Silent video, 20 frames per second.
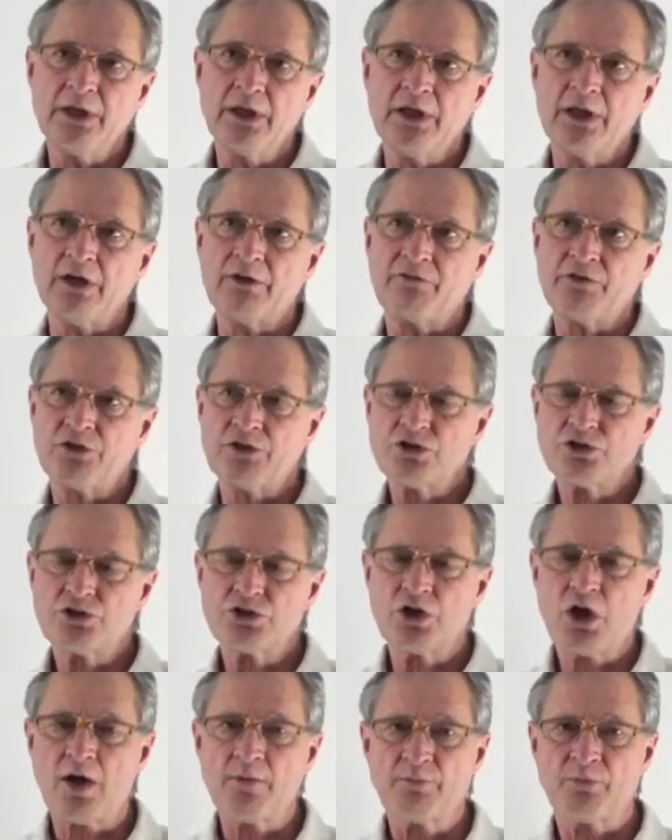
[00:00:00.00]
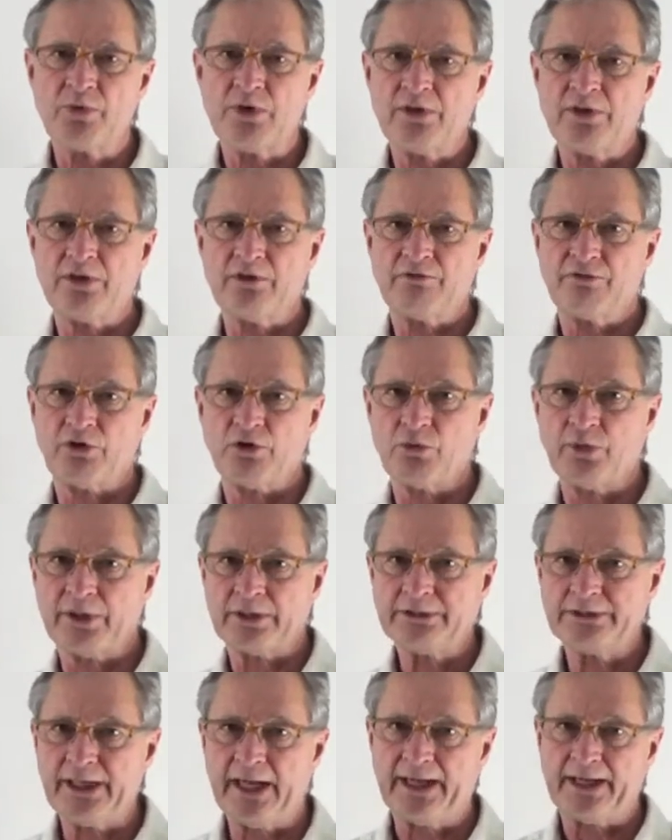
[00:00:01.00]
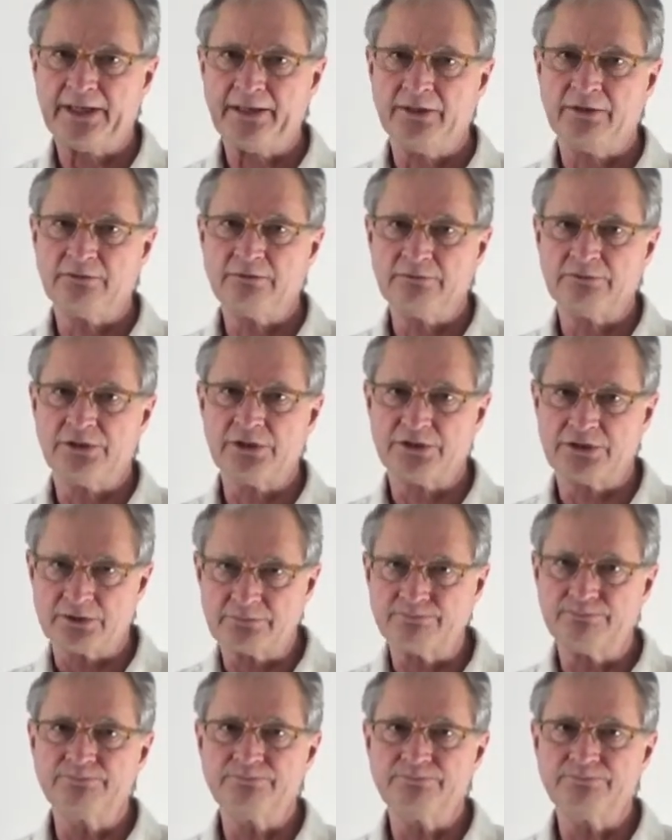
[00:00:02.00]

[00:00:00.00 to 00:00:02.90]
Now, if you just stop breathing for a quick second, because